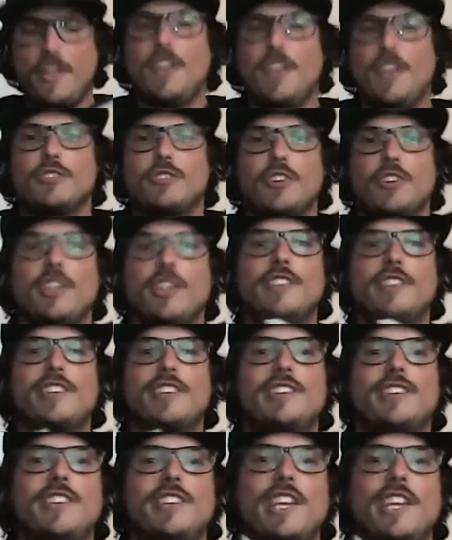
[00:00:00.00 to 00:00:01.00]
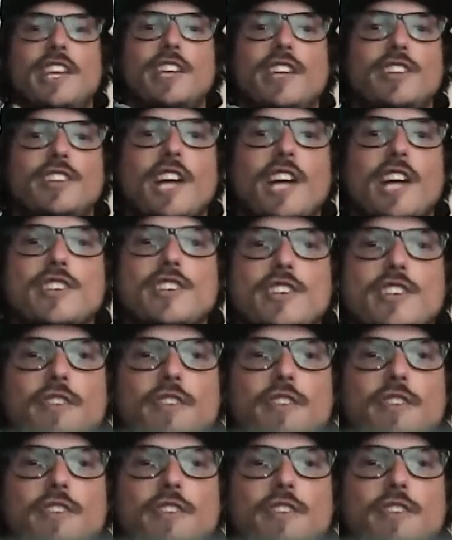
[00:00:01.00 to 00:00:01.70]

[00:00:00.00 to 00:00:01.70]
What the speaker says: So this is the Legend of